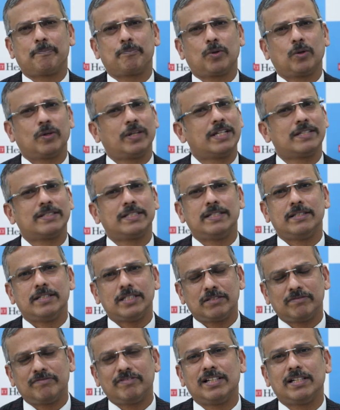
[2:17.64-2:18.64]
progress in
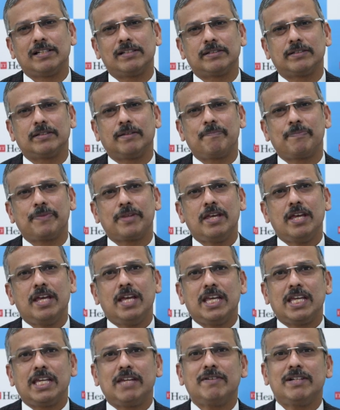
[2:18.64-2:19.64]
these fields.
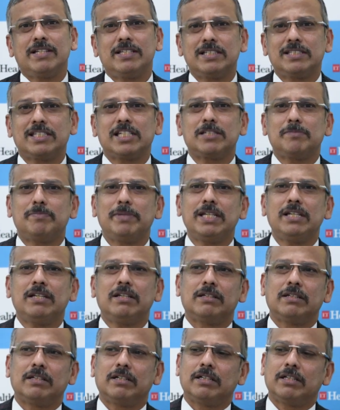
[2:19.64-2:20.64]
Even this has
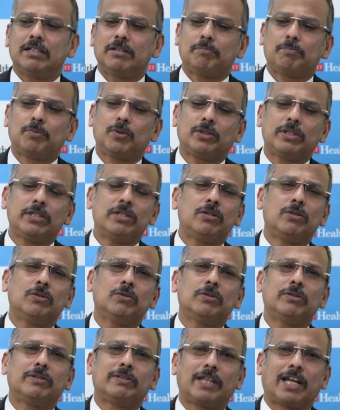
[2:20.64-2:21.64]
been put
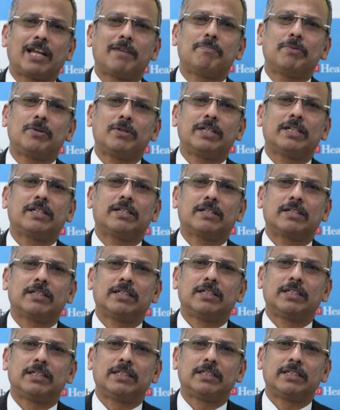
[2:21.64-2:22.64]
into therapeutic
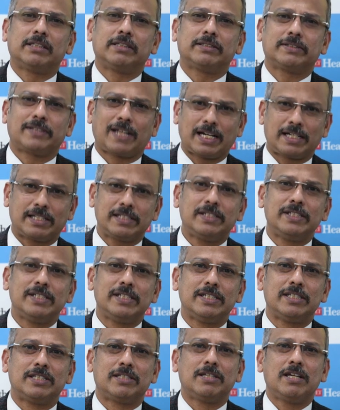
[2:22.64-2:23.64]

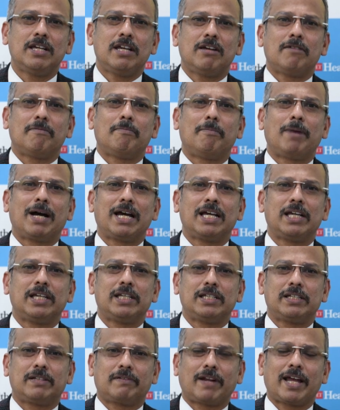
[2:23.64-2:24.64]
strategies
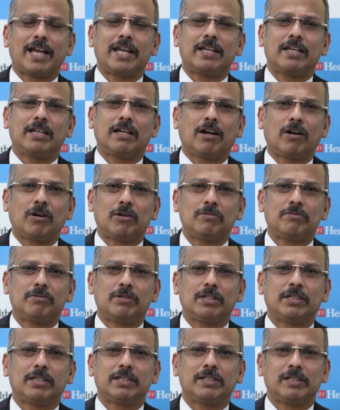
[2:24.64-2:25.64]
by trying
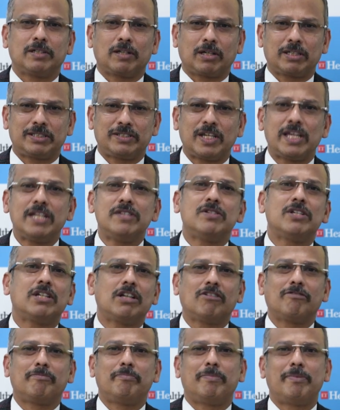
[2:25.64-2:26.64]
out
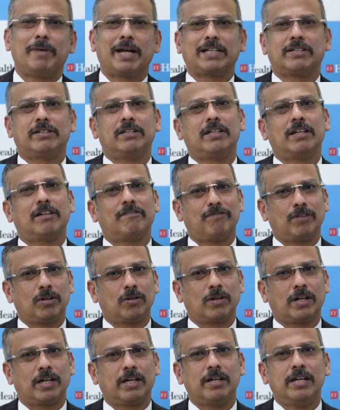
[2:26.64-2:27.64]
changing of bacterial
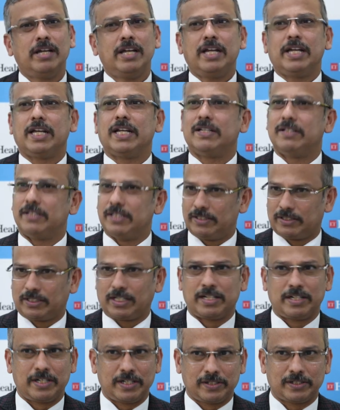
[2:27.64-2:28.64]
flora in these
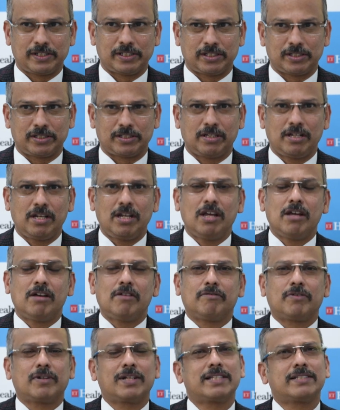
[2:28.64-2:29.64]
conditions.
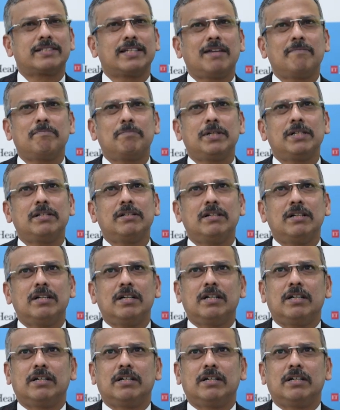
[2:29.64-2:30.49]
For example,